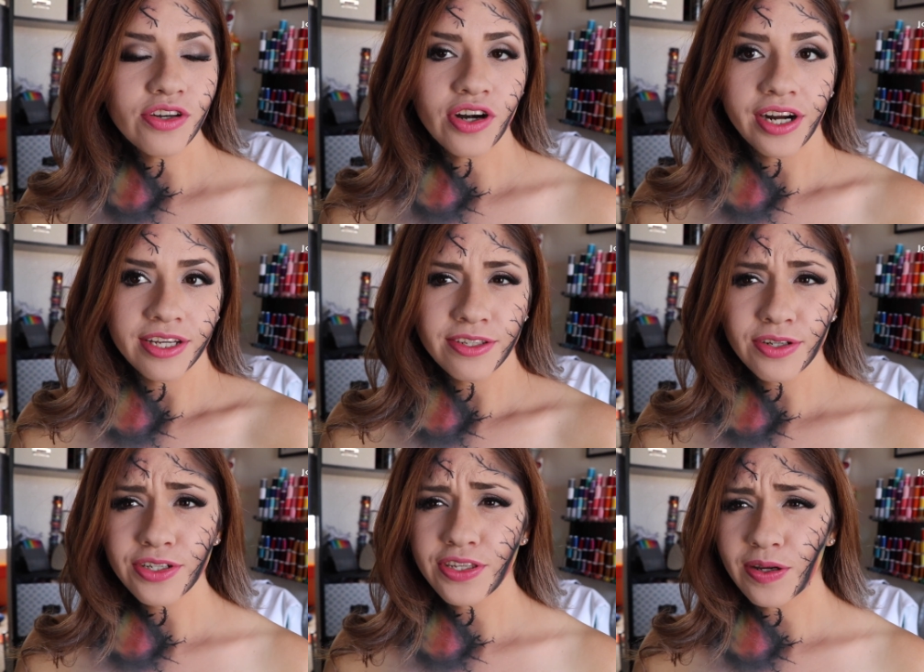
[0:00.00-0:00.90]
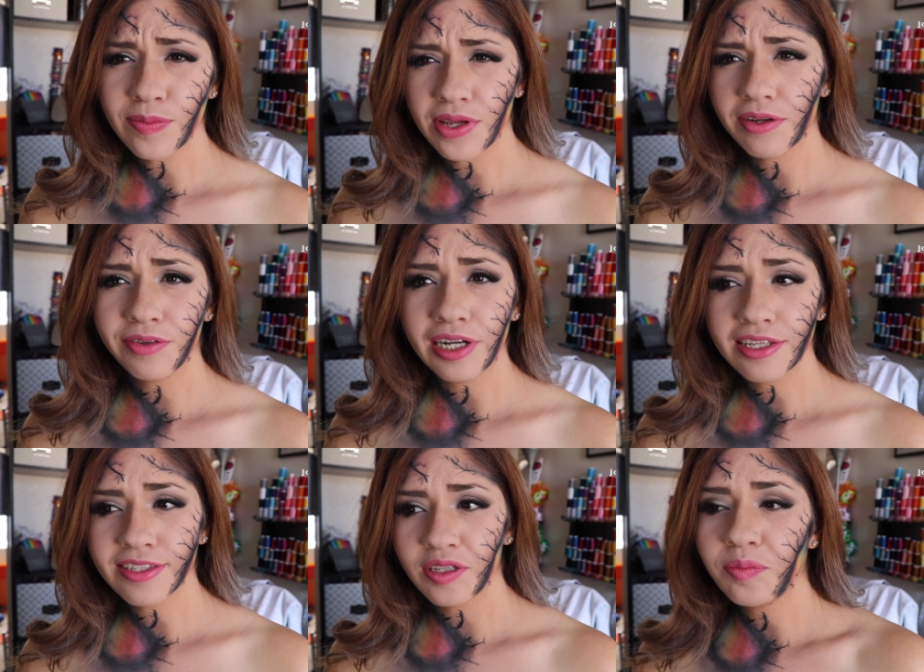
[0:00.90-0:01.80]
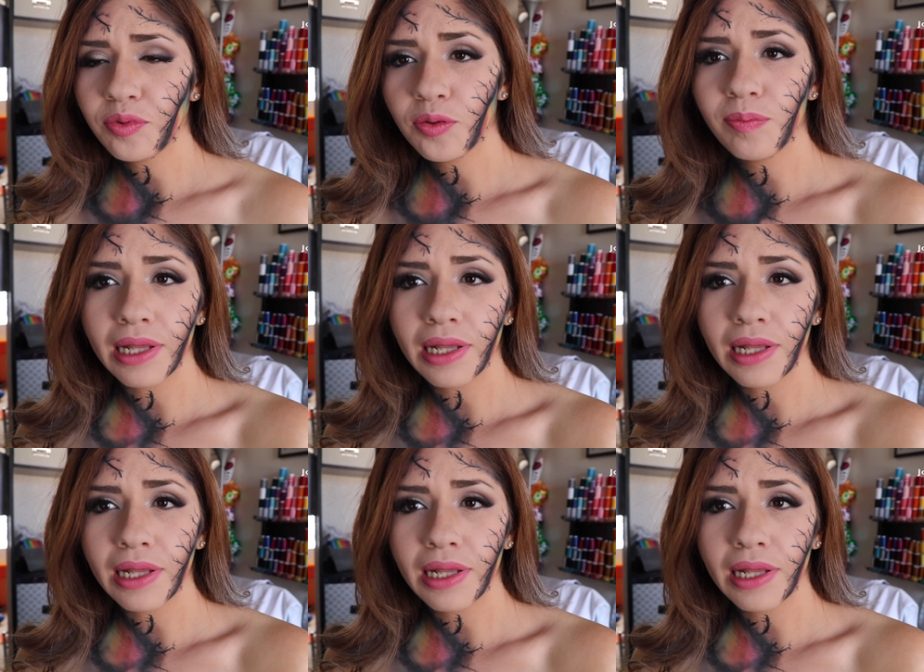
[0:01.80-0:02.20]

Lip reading: dress or something really simple,